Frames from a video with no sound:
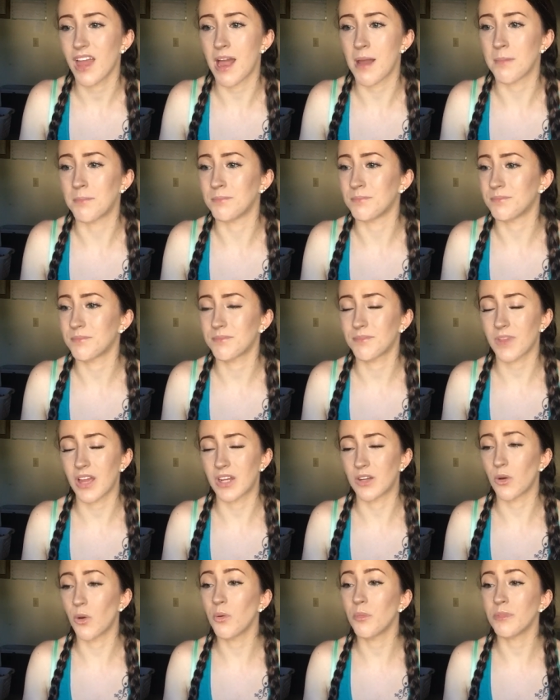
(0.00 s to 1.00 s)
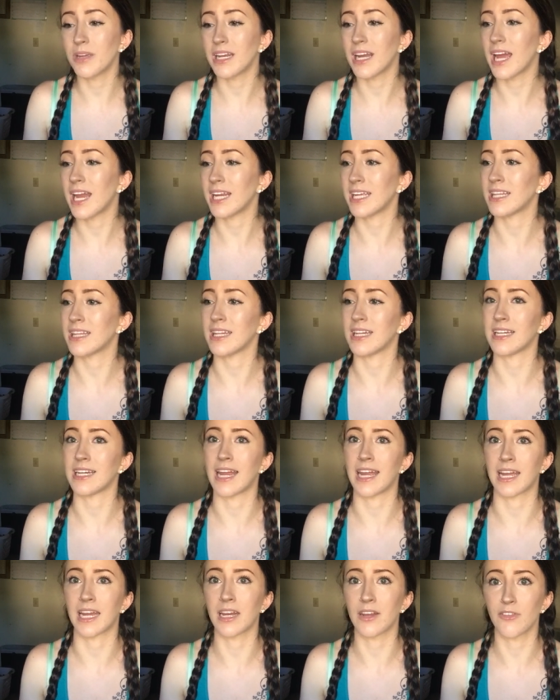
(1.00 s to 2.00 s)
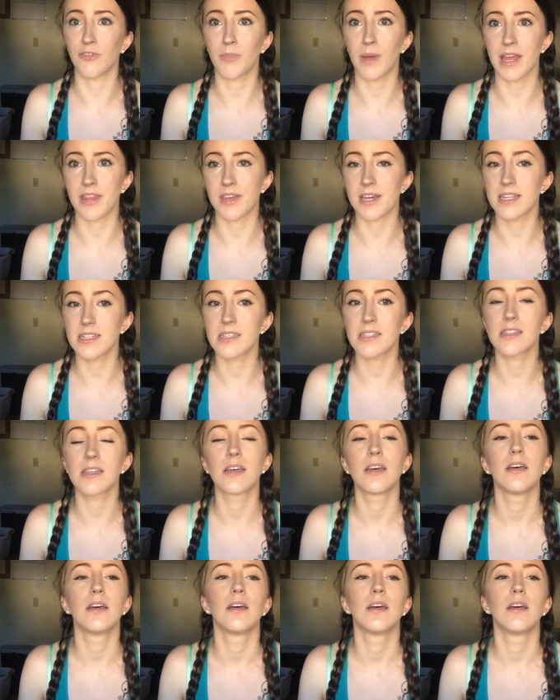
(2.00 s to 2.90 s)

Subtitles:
I don't mean anything negative by this.